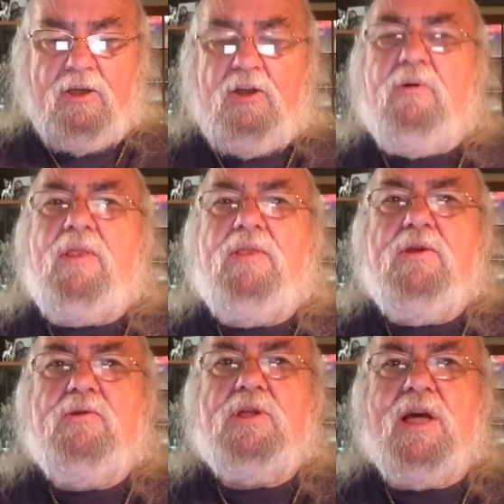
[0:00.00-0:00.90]
You
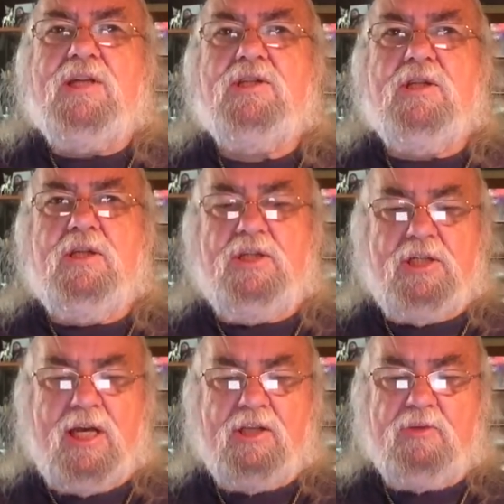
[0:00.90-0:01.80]
enthusiastically
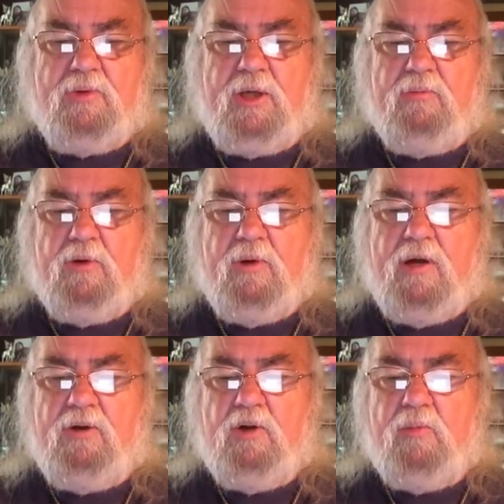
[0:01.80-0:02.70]
chat to people
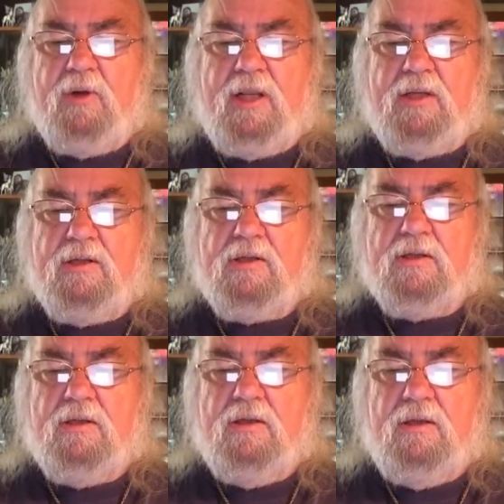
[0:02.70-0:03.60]
about your plans
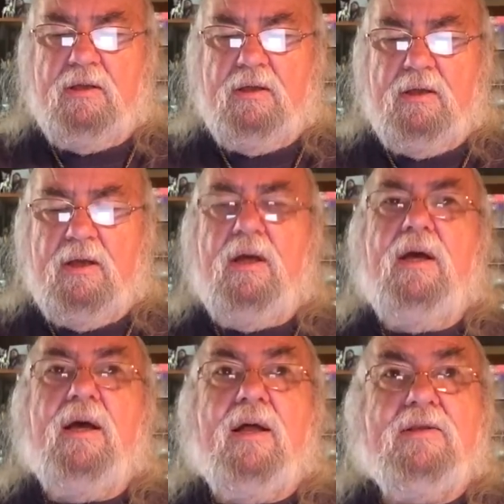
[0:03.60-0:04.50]

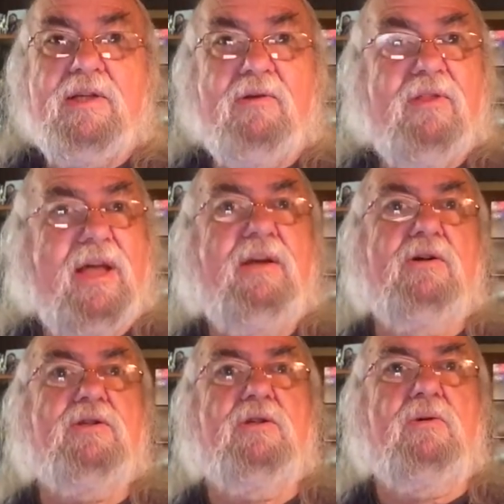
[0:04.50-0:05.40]
until they
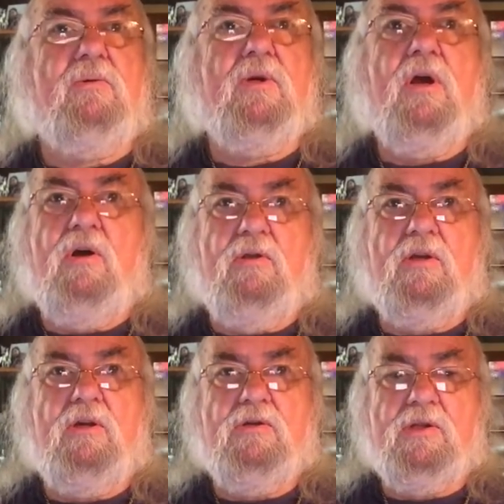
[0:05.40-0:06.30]
are sold on the
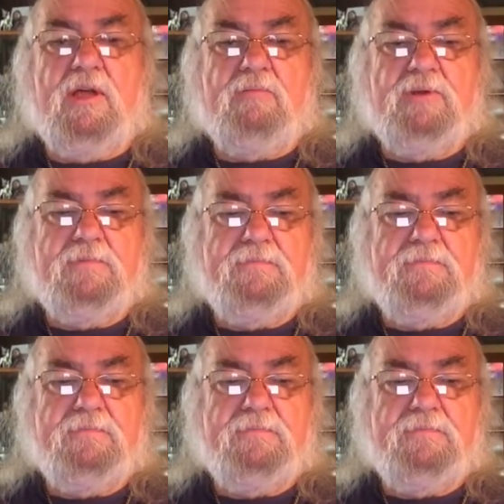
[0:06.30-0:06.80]
concept.